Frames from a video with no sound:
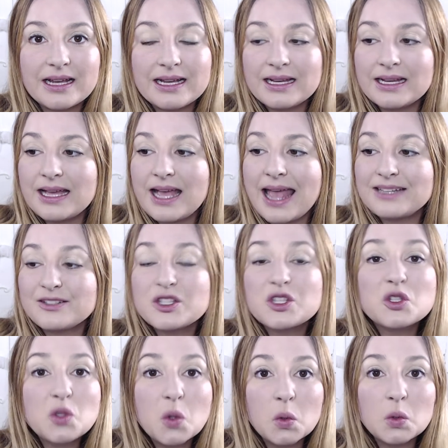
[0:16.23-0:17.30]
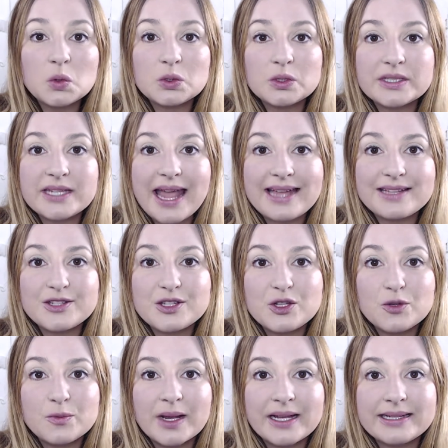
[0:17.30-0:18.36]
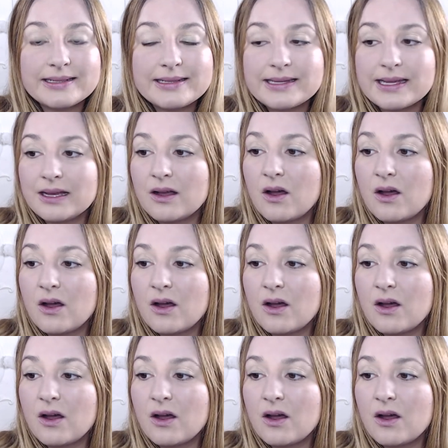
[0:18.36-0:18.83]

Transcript: and sold as Nuumite uh,